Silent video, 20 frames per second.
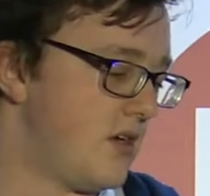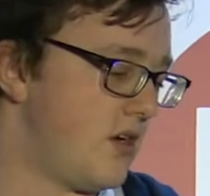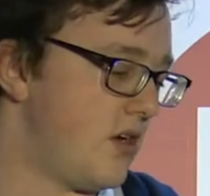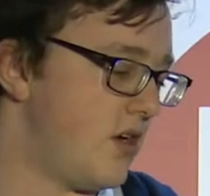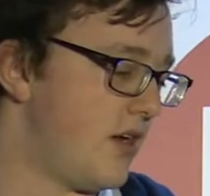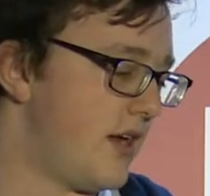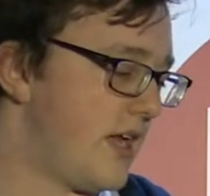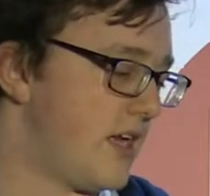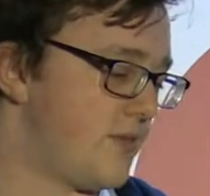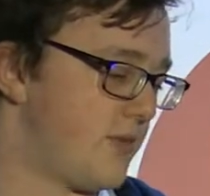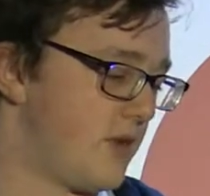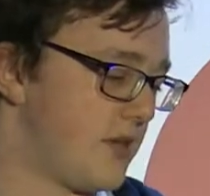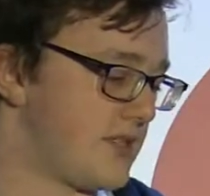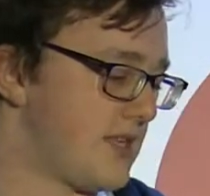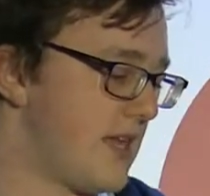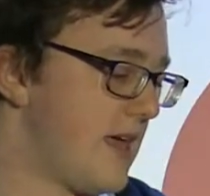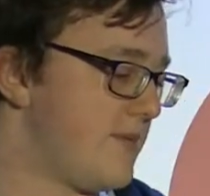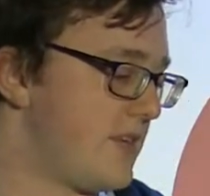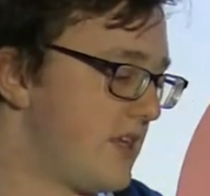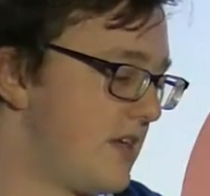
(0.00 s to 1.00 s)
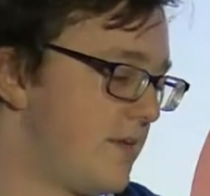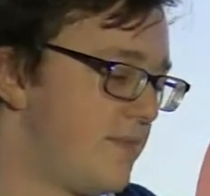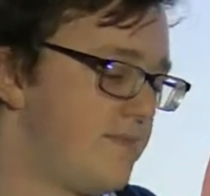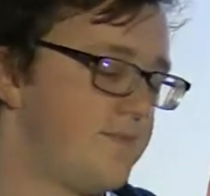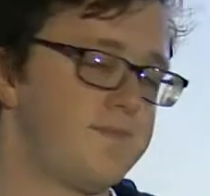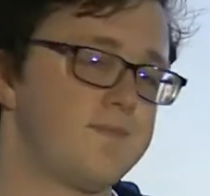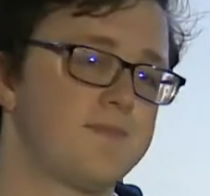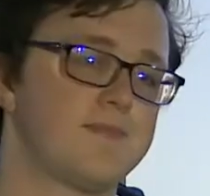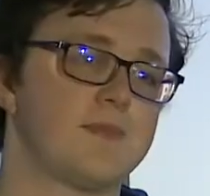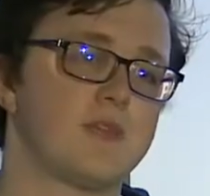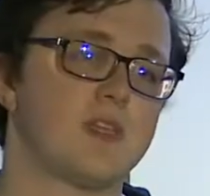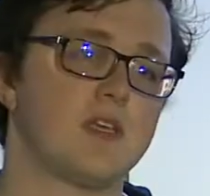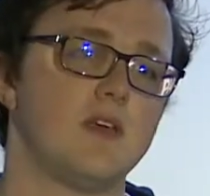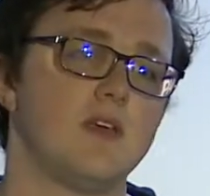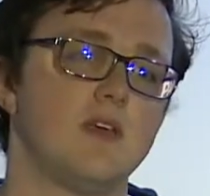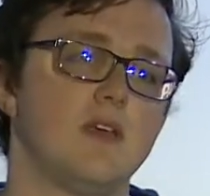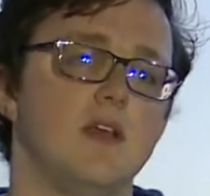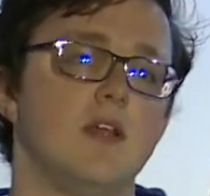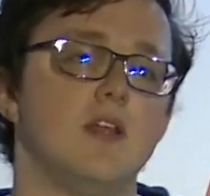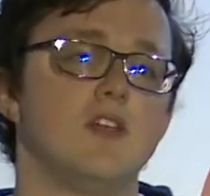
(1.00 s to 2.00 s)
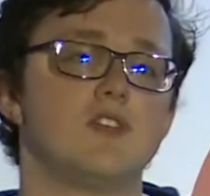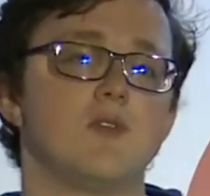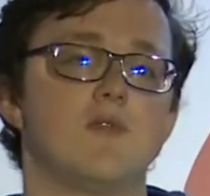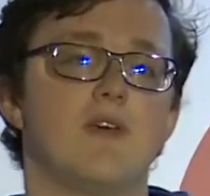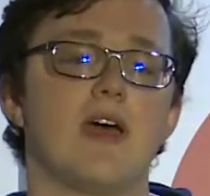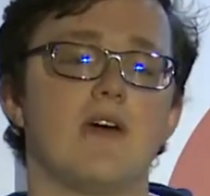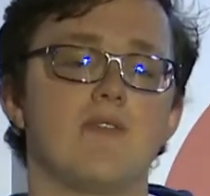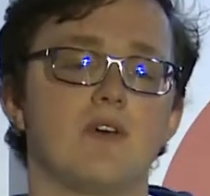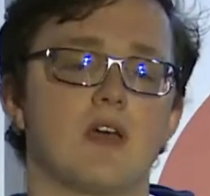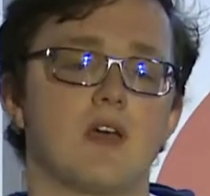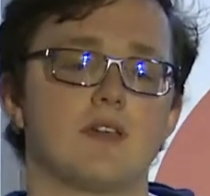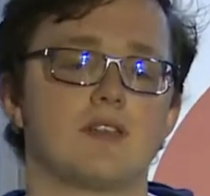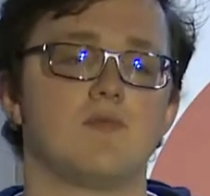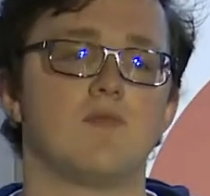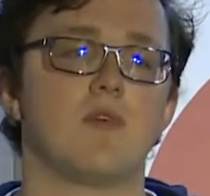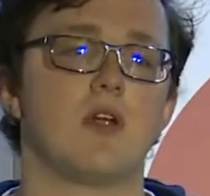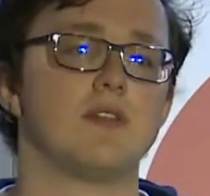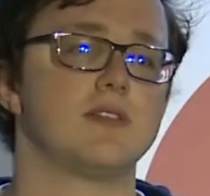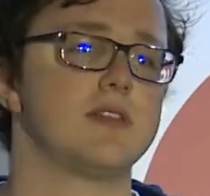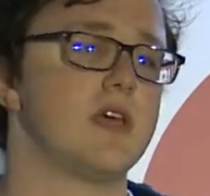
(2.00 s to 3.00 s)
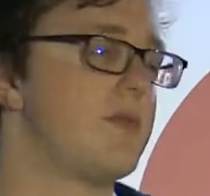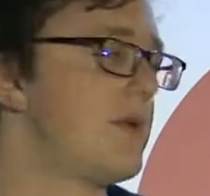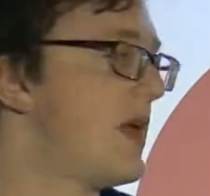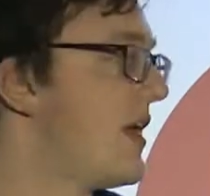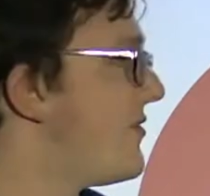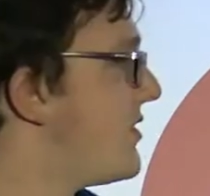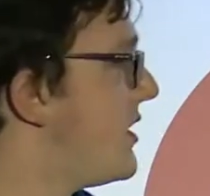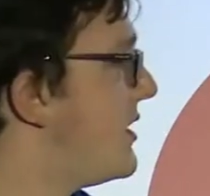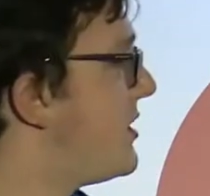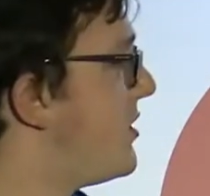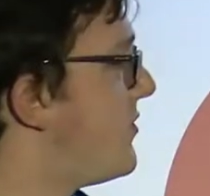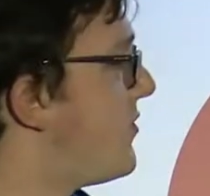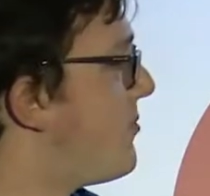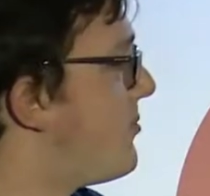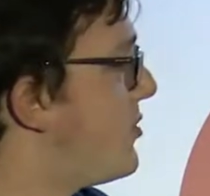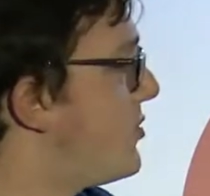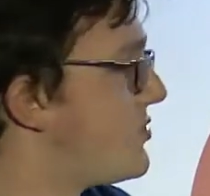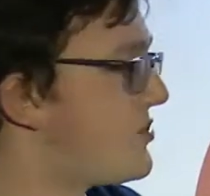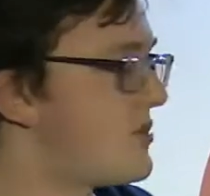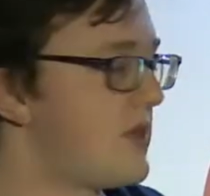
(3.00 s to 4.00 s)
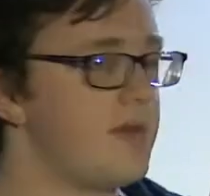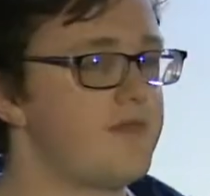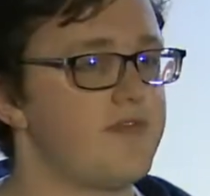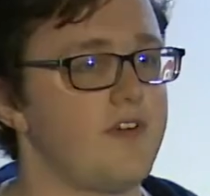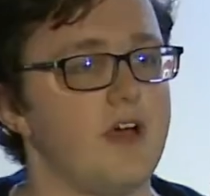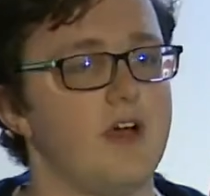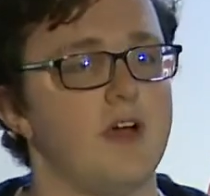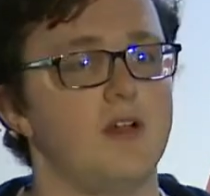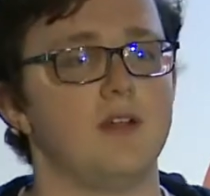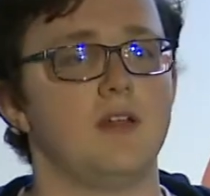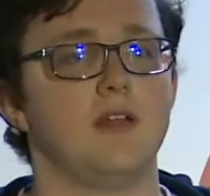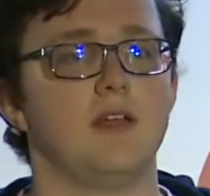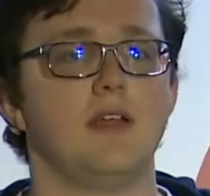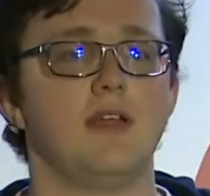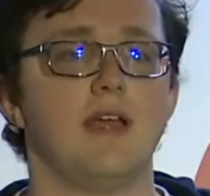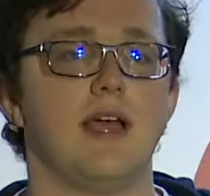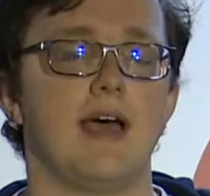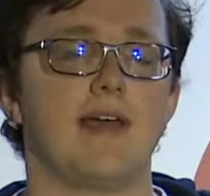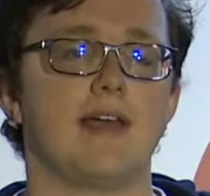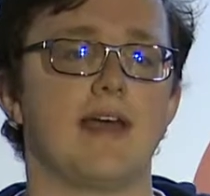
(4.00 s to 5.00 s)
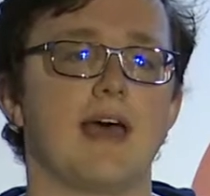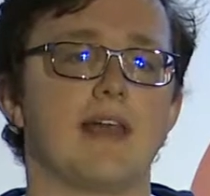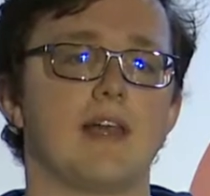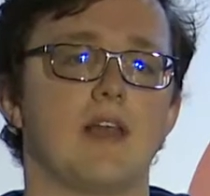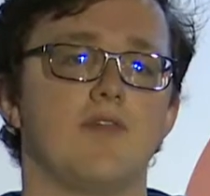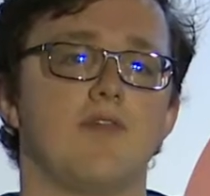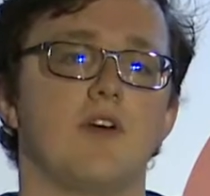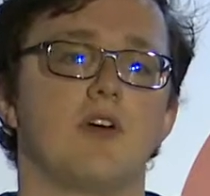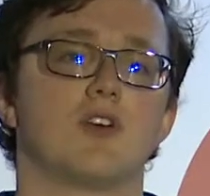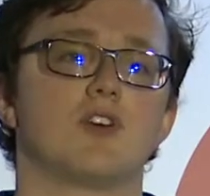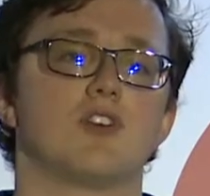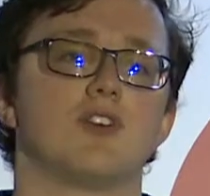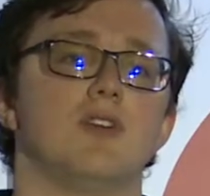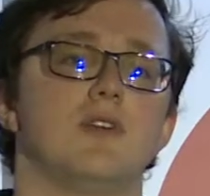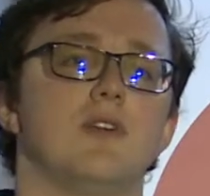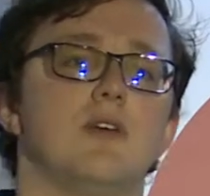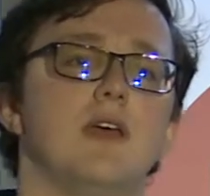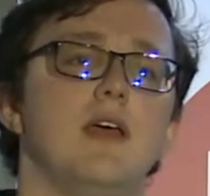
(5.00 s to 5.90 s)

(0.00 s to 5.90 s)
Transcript: on AWS Lambda. So if you have a custom runtime, we have the idea of a Bootstrap file and a handler function.